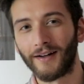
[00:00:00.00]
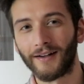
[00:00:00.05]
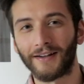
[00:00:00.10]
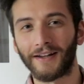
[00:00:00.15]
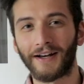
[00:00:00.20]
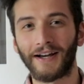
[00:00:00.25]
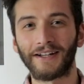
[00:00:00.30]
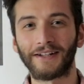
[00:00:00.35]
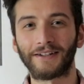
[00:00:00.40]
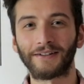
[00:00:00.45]

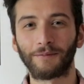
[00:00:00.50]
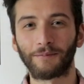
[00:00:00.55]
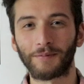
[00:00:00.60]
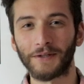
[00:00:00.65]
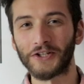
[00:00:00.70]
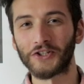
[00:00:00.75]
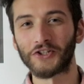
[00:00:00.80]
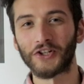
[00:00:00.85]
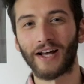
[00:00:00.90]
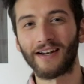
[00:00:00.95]
like a
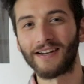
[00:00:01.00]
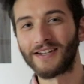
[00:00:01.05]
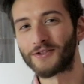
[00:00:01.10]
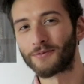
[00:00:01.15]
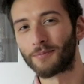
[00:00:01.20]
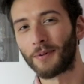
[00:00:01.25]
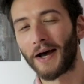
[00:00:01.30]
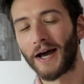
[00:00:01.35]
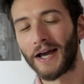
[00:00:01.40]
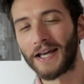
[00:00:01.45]
bit
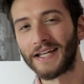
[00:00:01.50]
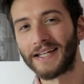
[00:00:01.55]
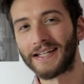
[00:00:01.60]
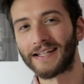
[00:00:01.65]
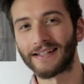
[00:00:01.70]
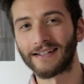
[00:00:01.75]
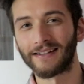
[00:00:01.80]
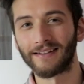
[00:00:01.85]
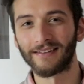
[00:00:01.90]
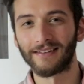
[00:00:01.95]
challenged by
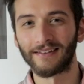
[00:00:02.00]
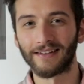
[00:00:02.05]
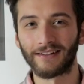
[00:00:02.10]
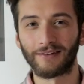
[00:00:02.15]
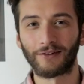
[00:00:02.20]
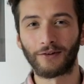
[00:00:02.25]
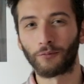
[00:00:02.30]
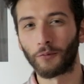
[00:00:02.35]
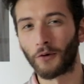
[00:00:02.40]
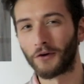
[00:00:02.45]
it and
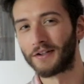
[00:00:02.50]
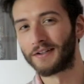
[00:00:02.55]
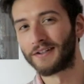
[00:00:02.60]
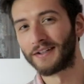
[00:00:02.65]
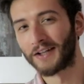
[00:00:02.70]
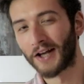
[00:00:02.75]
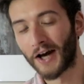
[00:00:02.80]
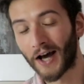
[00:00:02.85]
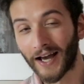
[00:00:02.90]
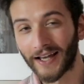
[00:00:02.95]
they want to
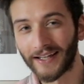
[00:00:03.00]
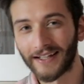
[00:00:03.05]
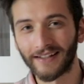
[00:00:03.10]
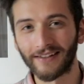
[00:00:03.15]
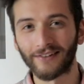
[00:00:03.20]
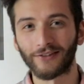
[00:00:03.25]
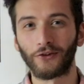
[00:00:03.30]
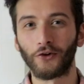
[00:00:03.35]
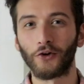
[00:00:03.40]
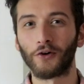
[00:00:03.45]
deny it
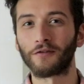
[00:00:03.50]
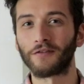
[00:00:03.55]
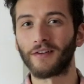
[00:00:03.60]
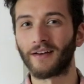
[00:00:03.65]
and stuff.